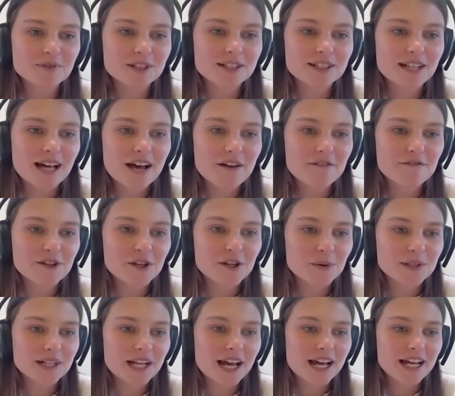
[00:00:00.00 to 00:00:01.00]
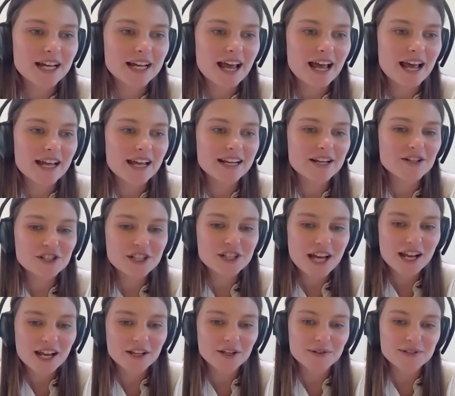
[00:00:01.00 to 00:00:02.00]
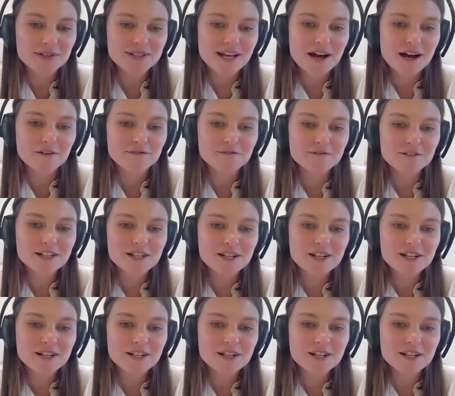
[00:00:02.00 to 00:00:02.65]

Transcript: live Q&A and educating yourself.